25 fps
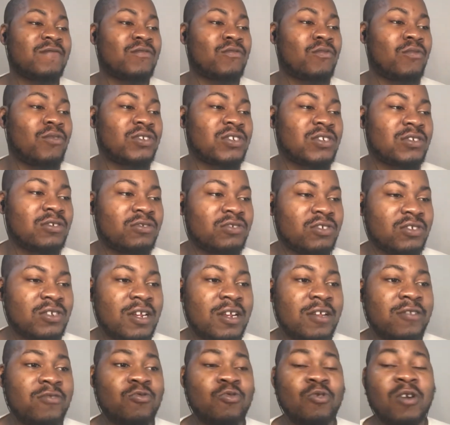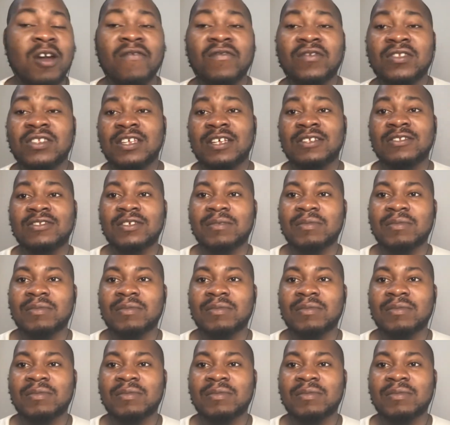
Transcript: been watching our channel and you haven't yet